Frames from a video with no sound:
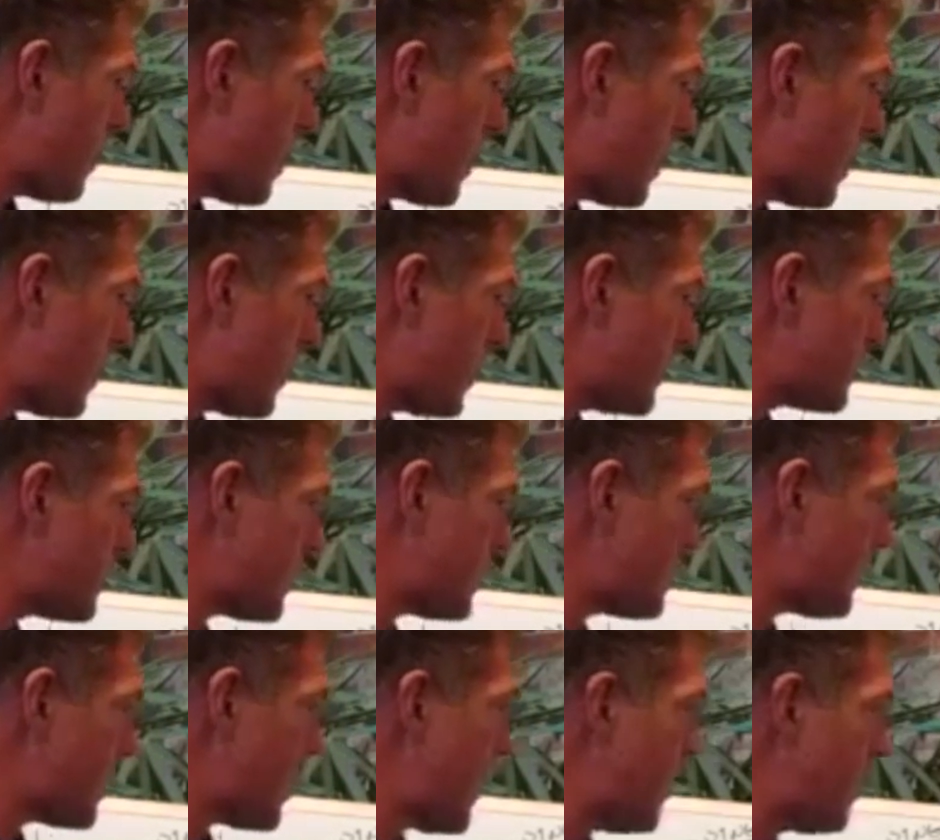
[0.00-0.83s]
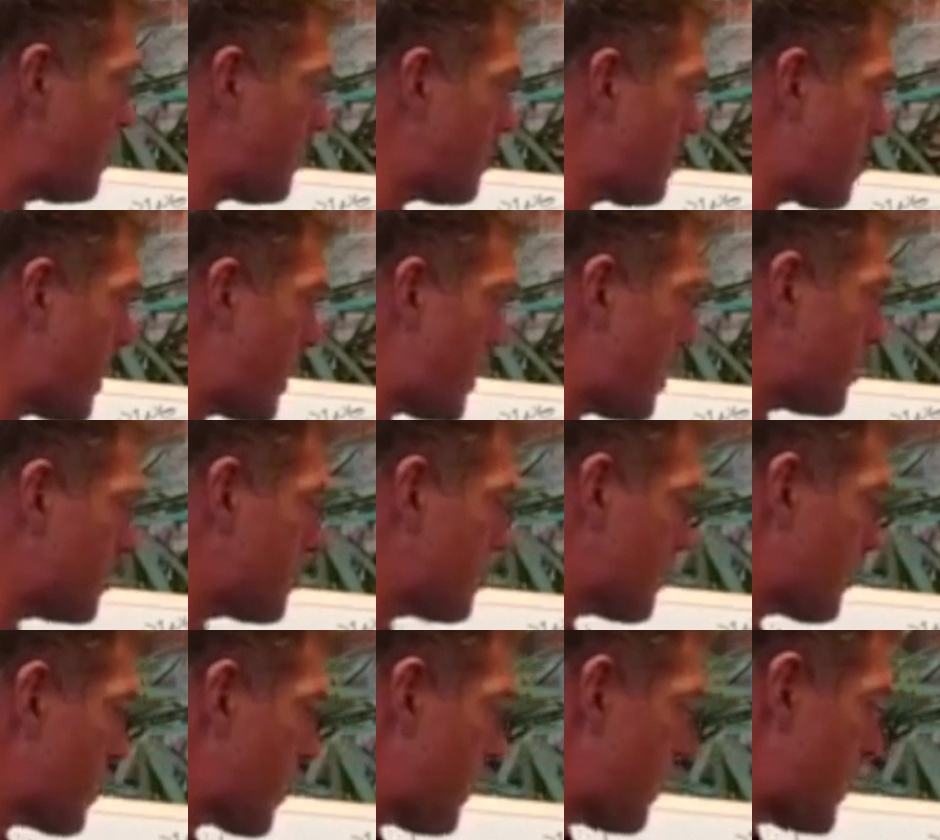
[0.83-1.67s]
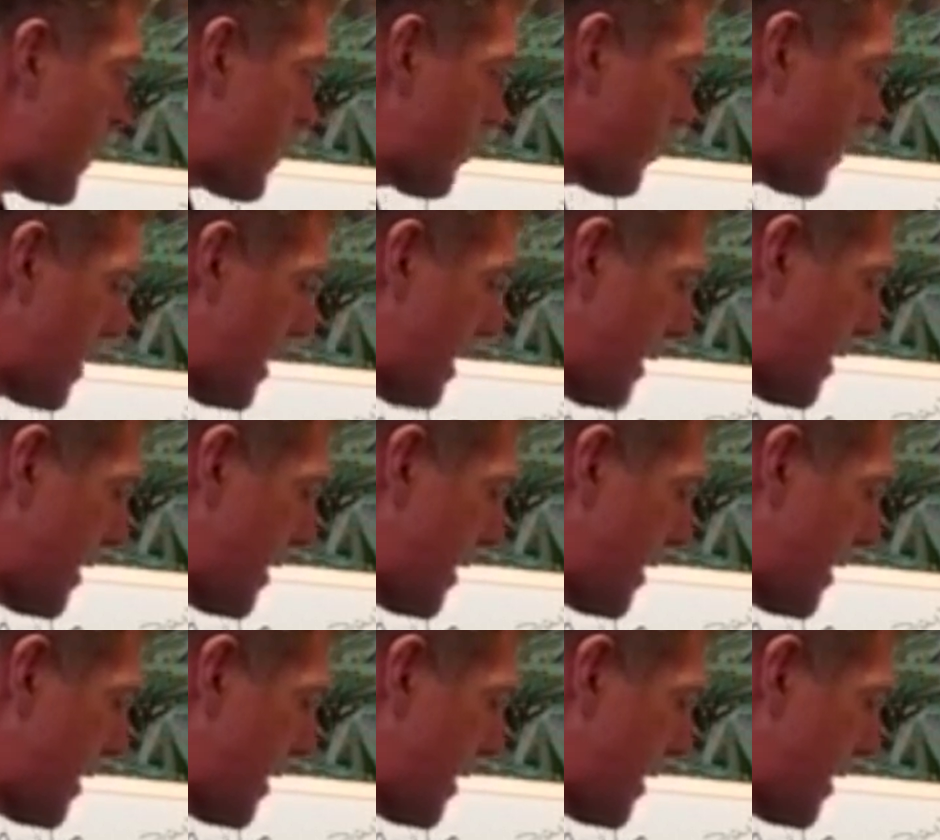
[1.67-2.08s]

essentially $8 to $20 a foot. That's going to